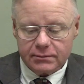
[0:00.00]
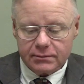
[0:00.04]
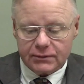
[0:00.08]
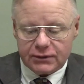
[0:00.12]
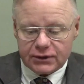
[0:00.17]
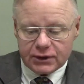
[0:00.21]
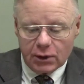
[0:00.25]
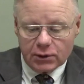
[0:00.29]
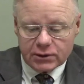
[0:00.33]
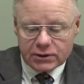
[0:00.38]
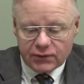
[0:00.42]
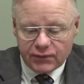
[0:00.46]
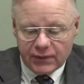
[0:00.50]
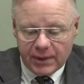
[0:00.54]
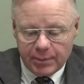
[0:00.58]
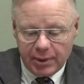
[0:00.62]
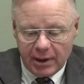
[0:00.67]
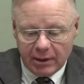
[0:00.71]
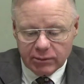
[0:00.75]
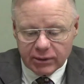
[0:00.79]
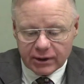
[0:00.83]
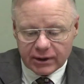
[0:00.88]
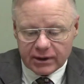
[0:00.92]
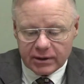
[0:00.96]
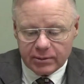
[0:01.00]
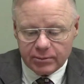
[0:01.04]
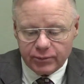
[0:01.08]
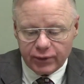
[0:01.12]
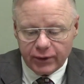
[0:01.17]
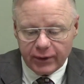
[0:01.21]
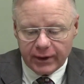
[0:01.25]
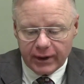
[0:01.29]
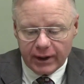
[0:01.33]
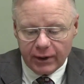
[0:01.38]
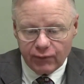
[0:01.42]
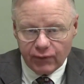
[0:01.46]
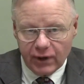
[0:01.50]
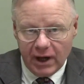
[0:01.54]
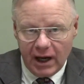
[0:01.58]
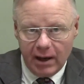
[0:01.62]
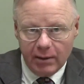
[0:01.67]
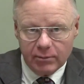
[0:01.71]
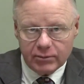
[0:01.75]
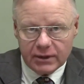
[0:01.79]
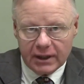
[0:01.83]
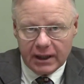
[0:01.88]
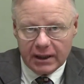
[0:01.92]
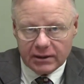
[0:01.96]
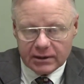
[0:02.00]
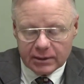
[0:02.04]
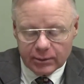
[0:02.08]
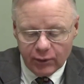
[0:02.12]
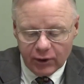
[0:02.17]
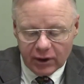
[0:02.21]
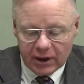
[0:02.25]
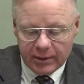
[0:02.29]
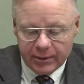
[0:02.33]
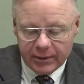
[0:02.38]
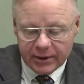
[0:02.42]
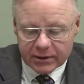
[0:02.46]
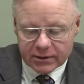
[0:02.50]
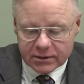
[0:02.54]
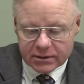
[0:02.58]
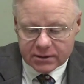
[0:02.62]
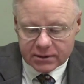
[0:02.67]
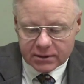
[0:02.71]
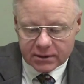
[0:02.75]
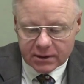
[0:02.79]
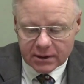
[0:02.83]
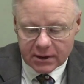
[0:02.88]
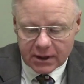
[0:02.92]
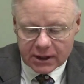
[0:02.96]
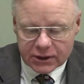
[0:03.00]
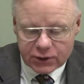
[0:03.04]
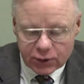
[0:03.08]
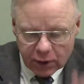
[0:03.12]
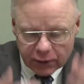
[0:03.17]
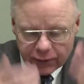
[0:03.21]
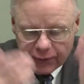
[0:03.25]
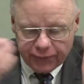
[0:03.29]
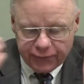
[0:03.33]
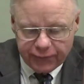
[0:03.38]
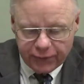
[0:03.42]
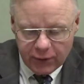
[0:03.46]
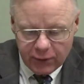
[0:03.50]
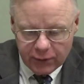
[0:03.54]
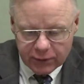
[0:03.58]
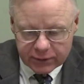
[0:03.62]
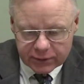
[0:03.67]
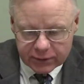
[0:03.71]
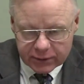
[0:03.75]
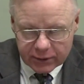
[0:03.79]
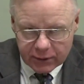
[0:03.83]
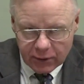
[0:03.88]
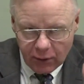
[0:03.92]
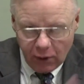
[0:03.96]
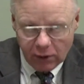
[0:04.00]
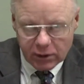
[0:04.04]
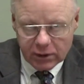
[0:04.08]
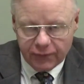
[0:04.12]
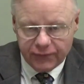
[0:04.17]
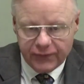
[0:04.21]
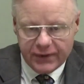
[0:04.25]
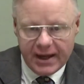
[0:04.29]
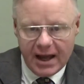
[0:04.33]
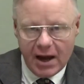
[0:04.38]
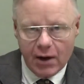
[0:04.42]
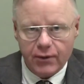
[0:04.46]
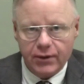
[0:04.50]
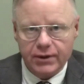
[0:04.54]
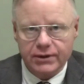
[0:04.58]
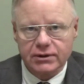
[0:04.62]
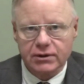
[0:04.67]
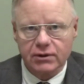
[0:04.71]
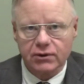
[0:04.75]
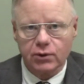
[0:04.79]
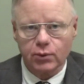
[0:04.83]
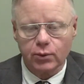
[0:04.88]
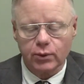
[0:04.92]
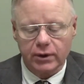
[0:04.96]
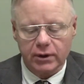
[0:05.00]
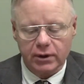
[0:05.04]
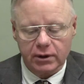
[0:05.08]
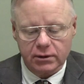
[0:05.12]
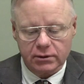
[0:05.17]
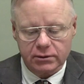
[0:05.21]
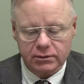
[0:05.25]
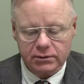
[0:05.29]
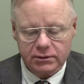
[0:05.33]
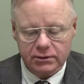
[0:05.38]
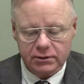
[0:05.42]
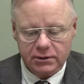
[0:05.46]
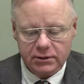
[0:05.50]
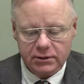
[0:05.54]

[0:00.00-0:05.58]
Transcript: So is the Republican Party, Romney, the Mormons. It's all the fruit, all of the errors of the world.